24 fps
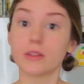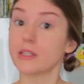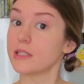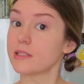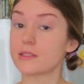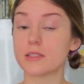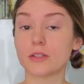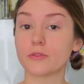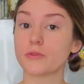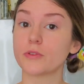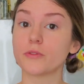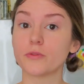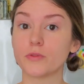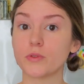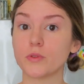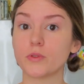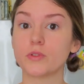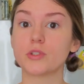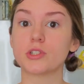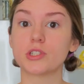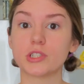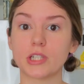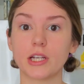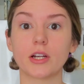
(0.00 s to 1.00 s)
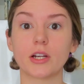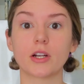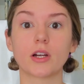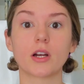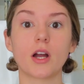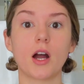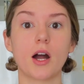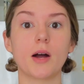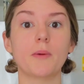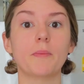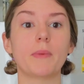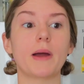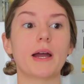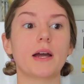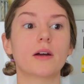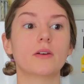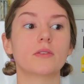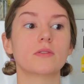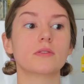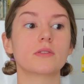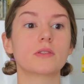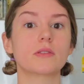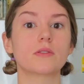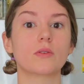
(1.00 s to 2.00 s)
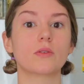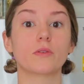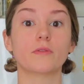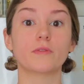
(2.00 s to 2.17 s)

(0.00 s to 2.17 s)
these different foods share compounds or